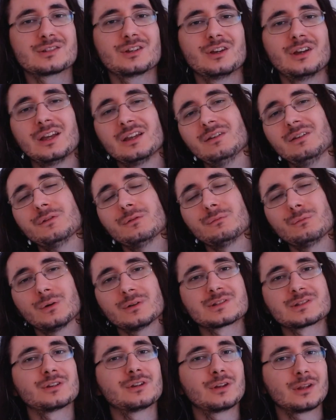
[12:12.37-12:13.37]
So if you
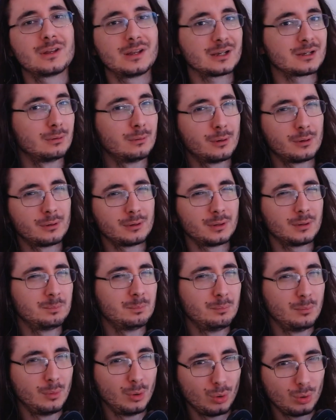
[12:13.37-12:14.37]
want to like learn
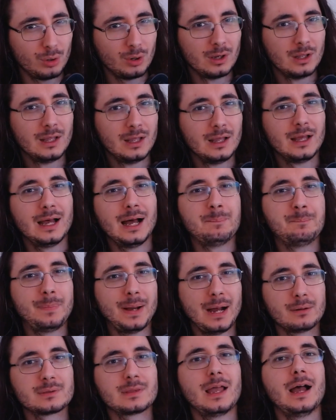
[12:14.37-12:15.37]
more
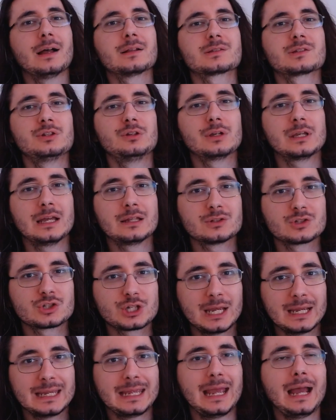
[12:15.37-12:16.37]
about that, you can
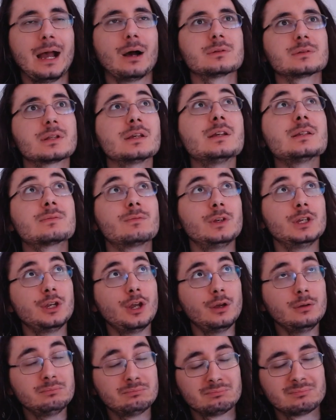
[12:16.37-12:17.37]
check out this
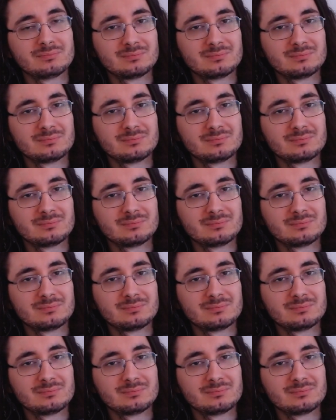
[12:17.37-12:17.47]
video.